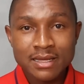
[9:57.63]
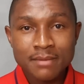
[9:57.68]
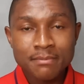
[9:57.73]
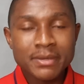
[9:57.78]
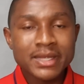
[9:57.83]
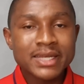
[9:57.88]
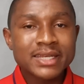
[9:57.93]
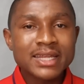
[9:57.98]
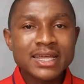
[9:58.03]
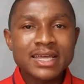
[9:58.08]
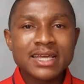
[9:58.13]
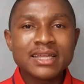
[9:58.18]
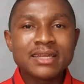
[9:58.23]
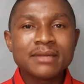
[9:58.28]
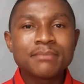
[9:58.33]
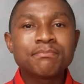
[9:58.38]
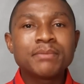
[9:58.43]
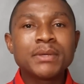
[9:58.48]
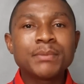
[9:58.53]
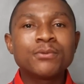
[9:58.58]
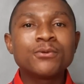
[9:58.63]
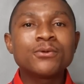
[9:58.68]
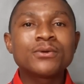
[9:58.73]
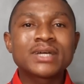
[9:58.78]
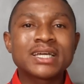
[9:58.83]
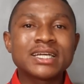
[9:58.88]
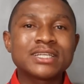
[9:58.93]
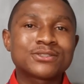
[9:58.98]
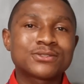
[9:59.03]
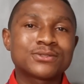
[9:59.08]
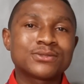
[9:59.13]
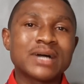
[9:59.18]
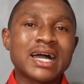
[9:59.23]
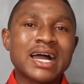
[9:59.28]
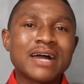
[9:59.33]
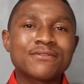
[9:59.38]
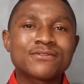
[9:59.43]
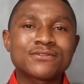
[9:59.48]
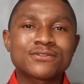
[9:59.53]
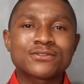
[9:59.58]
But then people get to
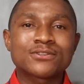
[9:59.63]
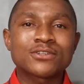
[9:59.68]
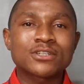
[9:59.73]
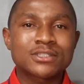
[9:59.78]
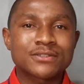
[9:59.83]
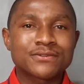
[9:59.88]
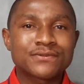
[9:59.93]
have such